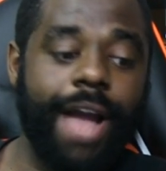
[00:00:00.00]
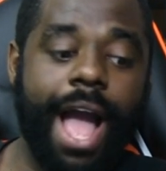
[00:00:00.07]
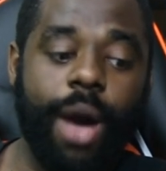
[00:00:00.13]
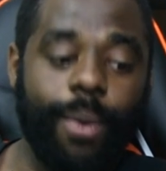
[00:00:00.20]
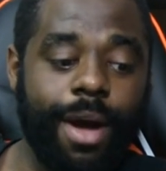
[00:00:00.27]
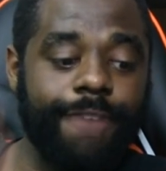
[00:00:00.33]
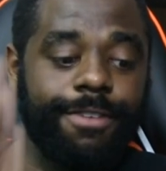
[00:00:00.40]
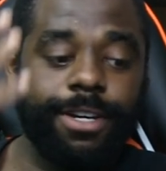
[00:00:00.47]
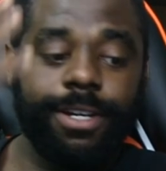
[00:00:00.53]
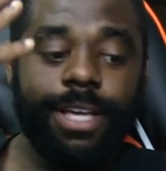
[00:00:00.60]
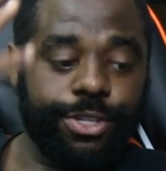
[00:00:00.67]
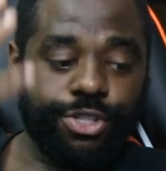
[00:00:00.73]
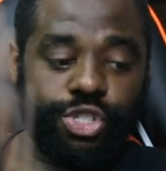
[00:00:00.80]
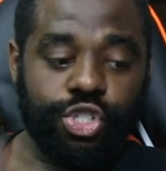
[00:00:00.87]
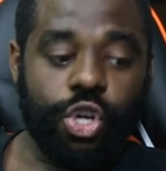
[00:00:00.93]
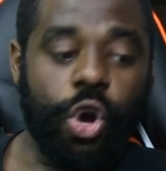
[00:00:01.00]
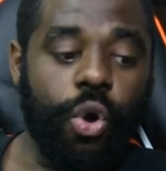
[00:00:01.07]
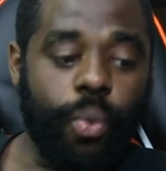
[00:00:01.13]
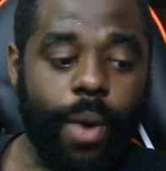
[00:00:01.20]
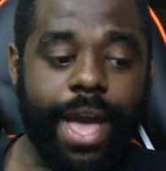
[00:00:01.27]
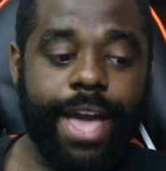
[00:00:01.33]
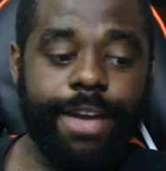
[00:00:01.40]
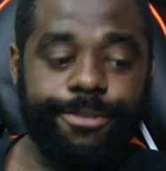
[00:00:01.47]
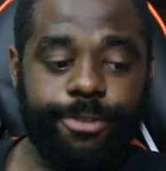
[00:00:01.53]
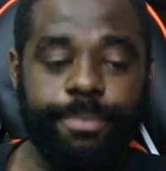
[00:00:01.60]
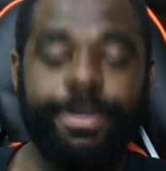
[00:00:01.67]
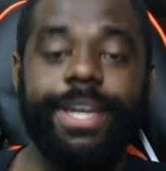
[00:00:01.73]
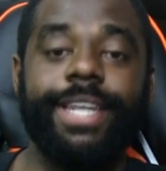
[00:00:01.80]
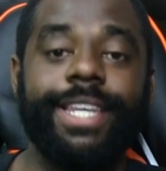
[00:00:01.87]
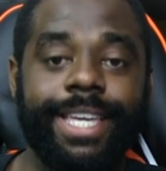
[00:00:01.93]
However, there's no way for
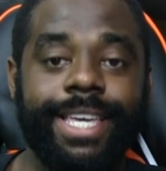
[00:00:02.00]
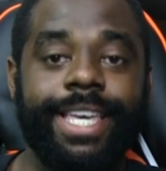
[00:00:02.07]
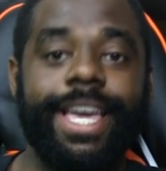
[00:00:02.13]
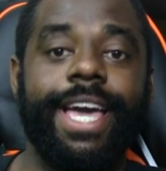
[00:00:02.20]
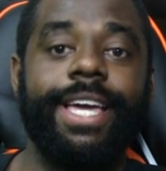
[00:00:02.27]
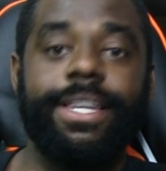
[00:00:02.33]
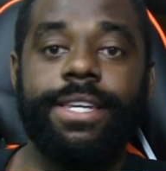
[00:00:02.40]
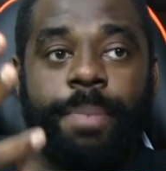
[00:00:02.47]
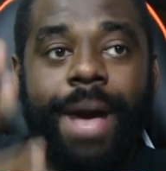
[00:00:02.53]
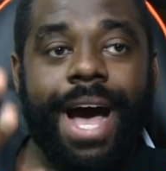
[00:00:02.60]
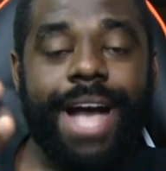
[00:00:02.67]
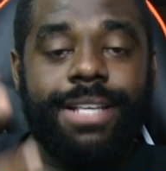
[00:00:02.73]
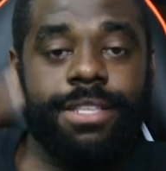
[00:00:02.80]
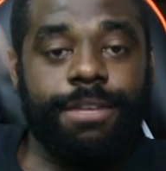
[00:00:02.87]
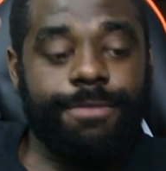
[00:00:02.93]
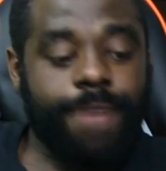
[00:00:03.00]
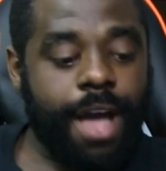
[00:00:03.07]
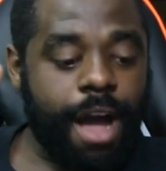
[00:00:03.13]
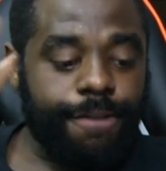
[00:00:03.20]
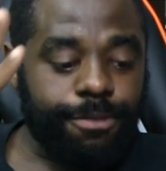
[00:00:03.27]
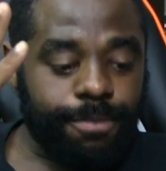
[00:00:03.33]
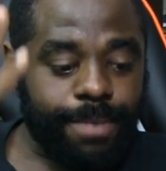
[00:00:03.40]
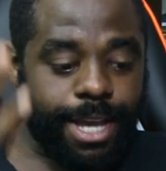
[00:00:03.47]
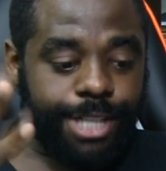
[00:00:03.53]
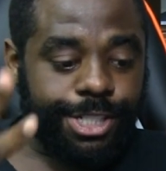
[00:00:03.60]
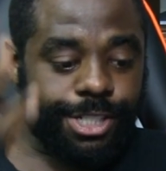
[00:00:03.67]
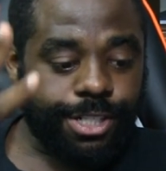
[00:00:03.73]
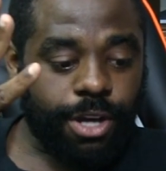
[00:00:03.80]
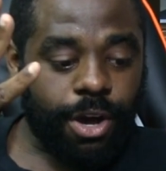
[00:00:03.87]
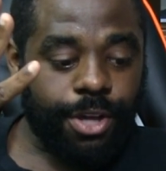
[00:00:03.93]
me to get positive
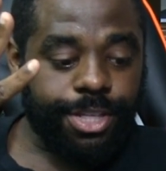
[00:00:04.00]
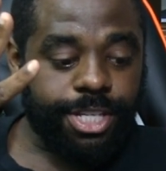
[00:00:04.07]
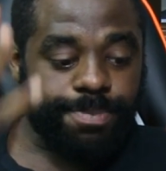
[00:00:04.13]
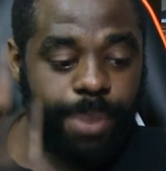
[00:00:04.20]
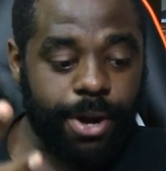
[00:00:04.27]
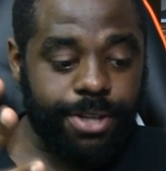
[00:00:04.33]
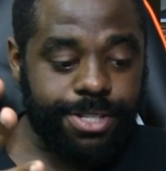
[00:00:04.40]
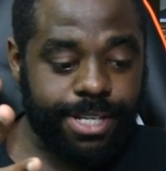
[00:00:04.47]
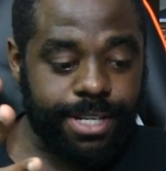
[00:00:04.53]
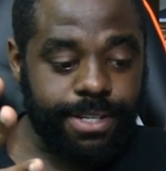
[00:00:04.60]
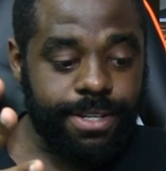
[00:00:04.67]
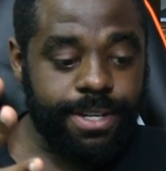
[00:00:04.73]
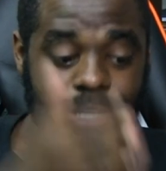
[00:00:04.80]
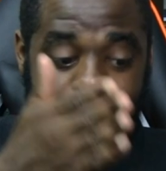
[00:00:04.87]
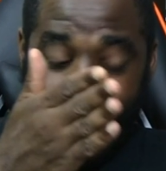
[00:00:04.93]
confirmation on this person.